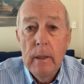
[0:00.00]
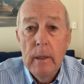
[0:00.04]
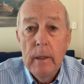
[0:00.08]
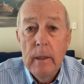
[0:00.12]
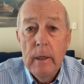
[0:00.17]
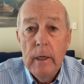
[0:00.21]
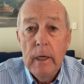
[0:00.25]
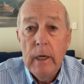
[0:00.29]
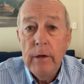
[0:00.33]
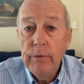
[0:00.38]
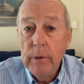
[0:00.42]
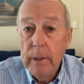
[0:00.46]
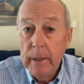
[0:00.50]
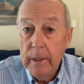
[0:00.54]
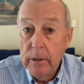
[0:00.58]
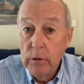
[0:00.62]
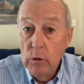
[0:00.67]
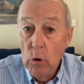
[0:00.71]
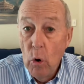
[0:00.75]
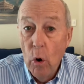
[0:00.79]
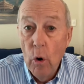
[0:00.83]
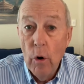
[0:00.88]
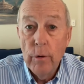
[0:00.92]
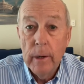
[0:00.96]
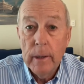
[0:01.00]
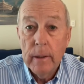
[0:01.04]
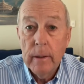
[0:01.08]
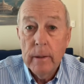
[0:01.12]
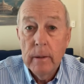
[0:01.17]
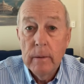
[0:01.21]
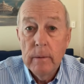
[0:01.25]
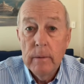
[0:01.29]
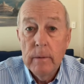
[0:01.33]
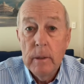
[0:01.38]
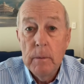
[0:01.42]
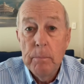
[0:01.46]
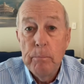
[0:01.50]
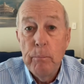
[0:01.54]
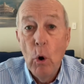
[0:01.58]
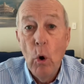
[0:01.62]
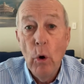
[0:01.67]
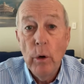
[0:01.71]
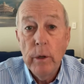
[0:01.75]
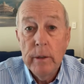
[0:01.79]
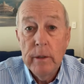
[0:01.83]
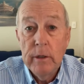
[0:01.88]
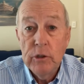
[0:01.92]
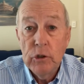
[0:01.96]
Even ignoring the
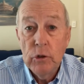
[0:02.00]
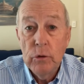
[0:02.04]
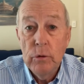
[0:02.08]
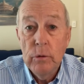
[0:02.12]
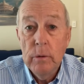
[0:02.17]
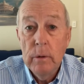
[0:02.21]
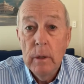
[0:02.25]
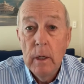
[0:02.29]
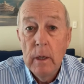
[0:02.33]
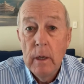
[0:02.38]
important issue